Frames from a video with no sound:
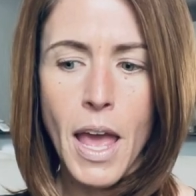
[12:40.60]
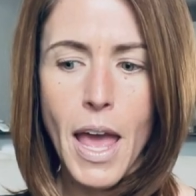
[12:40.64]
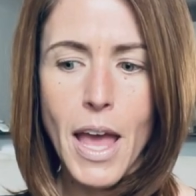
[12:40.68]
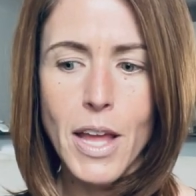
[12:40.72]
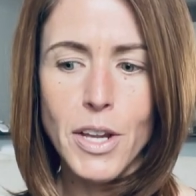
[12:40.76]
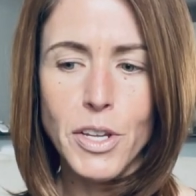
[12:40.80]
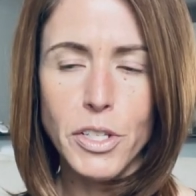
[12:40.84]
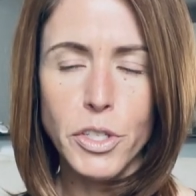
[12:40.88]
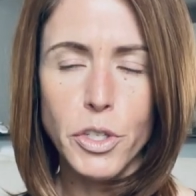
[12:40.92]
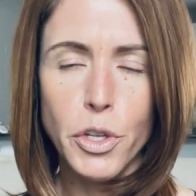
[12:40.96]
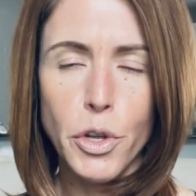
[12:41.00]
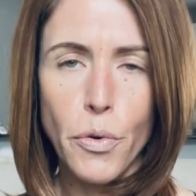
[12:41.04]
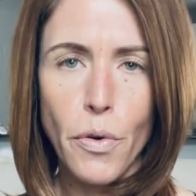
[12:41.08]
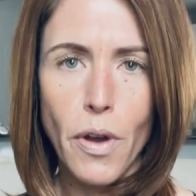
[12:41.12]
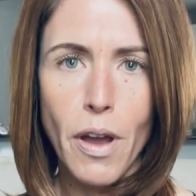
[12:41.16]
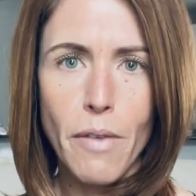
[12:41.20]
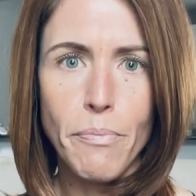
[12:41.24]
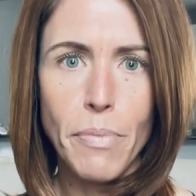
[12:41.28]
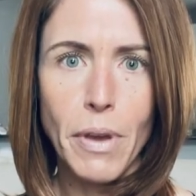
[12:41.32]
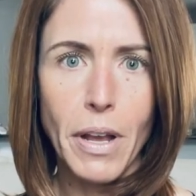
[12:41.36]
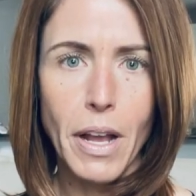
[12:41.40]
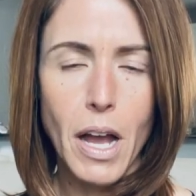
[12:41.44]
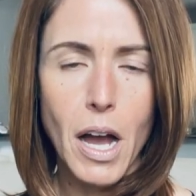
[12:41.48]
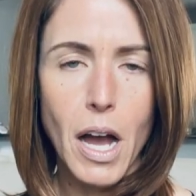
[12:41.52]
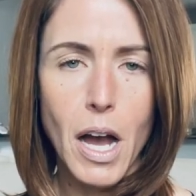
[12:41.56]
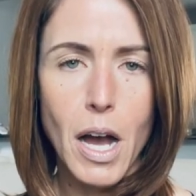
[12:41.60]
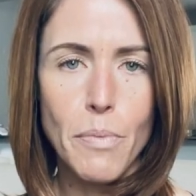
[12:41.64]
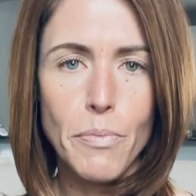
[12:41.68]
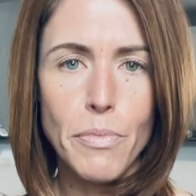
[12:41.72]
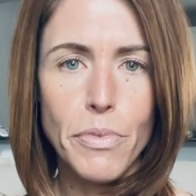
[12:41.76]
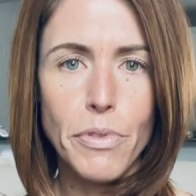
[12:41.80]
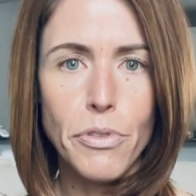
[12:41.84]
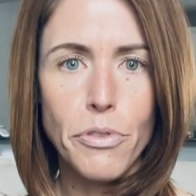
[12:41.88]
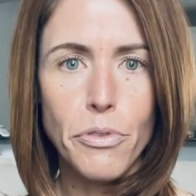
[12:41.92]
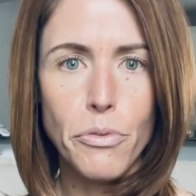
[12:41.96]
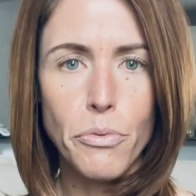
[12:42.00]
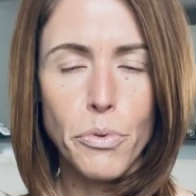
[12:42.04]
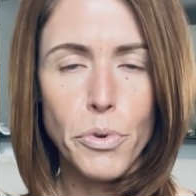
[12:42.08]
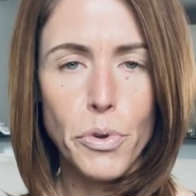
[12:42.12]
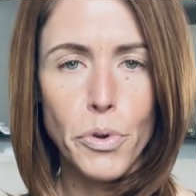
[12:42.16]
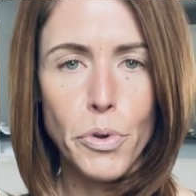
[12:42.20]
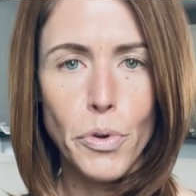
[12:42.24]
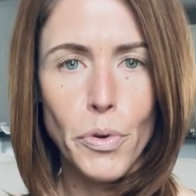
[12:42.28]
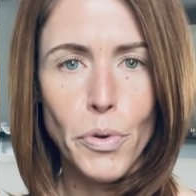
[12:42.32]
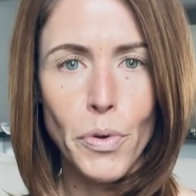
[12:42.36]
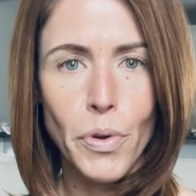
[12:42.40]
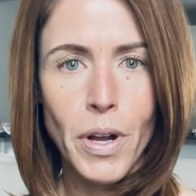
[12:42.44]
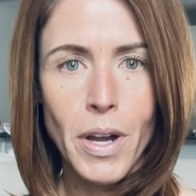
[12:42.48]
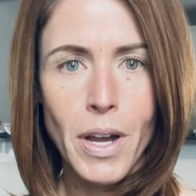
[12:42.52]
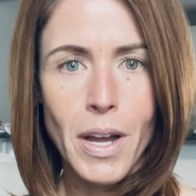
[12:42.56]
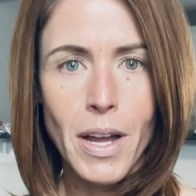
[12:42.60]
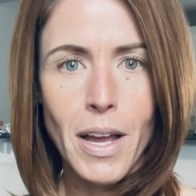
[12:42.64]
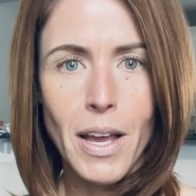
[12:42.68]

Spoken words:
just who I've become through,